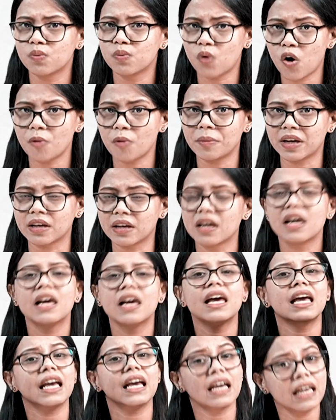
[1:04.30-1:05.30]
warming
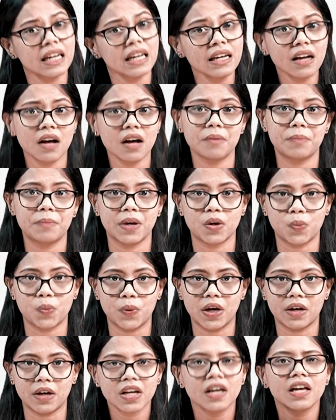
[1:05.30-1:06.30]
in a big
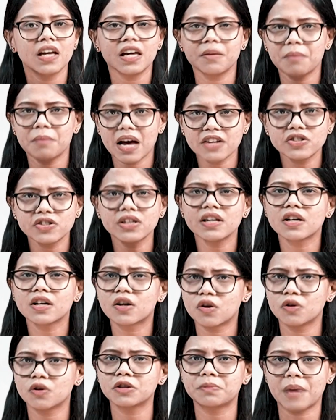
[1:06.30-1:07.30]
way. Imagine a
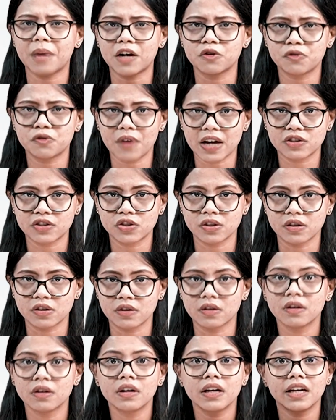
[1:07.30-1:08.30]
cloth
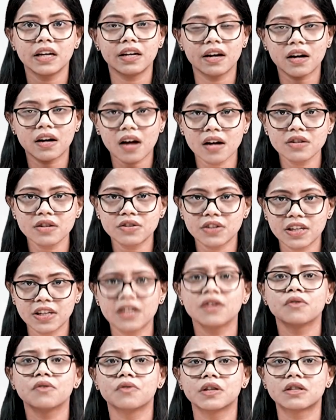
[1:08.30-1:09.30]
manufacturer in a
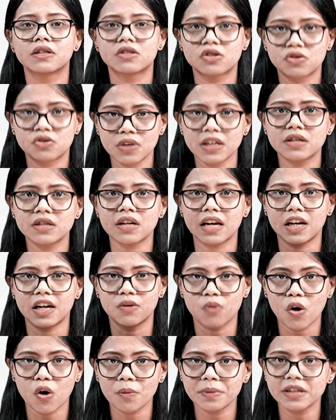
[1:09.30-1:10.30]
country with strict
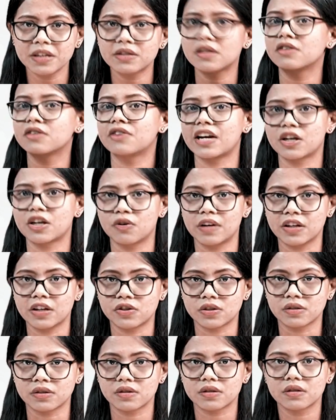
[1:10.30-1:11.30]
environmental
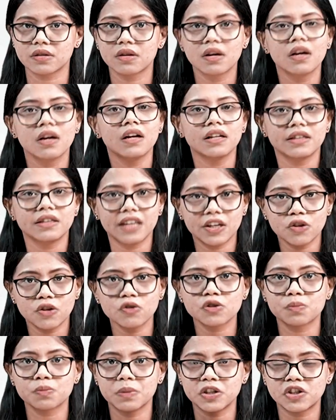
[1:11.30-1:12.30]
regulations. They
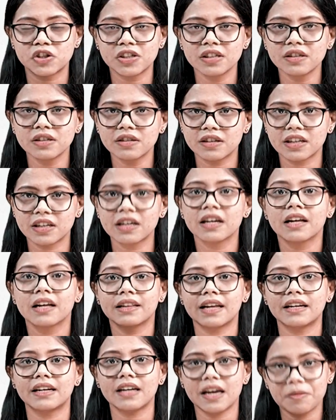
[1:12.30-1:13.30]
use machinery
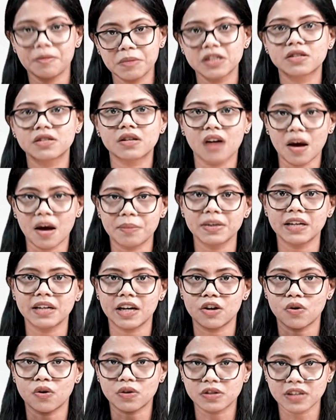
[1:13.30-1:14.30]
that emits carbon
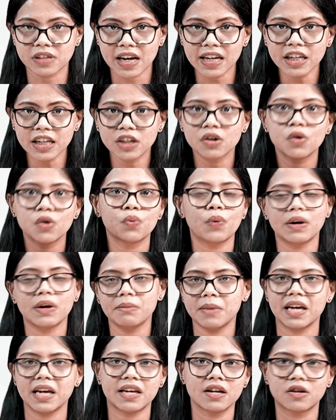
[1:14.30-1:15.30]
dioxide when
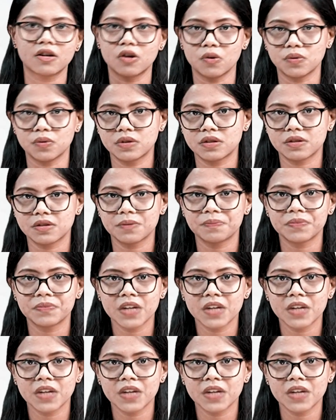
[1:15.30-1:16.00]
making clothes.